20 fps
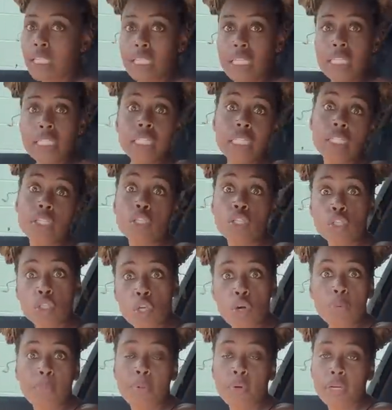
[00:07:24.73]
this is
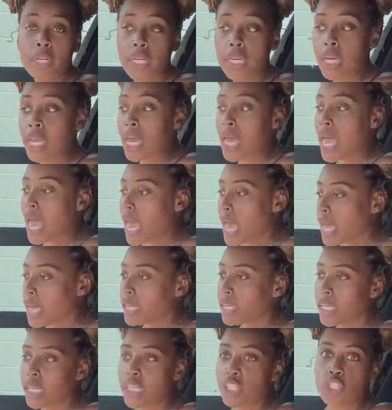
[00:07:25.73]
so pretty
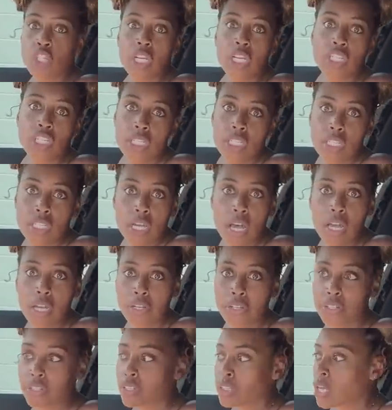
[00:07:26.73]
and it changes
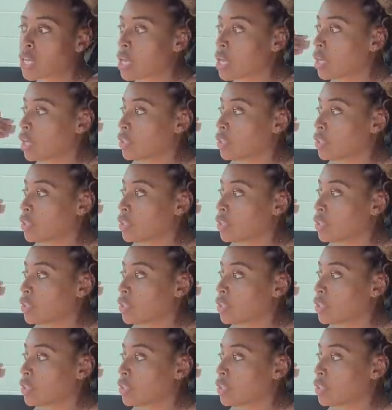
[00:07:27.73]
colors